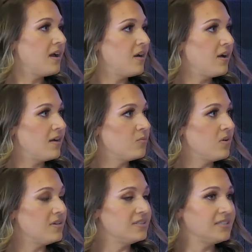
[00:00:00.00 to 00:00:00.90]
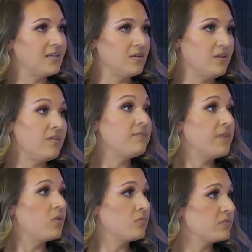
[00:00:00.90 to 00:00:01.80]
I was. It
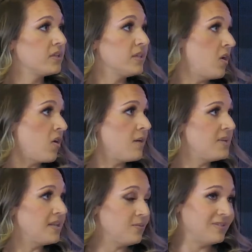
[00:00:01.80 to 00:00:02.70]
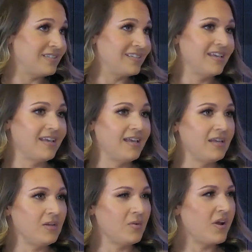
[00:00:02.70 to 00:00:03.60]
felt really hard. I mean, it was,
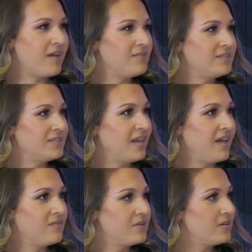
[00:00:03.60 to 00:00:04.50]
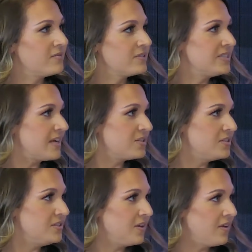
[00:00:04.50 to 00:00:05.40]
having to have a
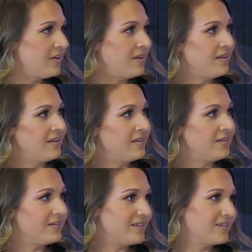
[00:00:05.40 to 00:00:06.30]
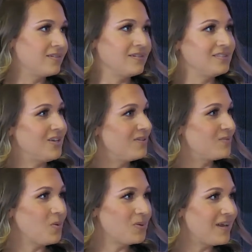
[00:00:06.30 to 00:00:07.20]
resection done and a ton of
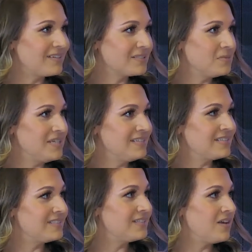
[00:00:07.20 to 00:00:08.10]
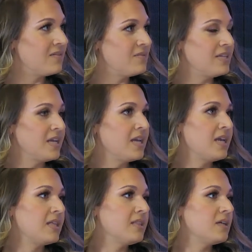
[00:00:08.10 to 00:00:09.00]
colonoscopies and stuff. And
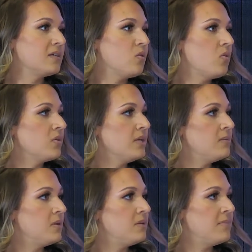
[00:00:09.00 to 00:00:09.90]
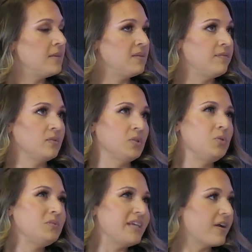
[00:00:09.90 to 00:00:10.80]
the oral chemo didn't make me feel
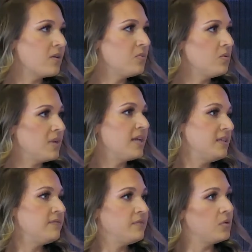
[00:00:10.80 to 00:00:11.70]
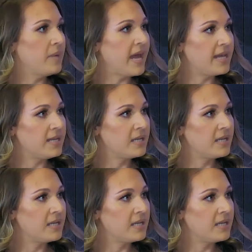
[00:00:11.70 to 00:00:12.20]
too terrible, but I did feel bad.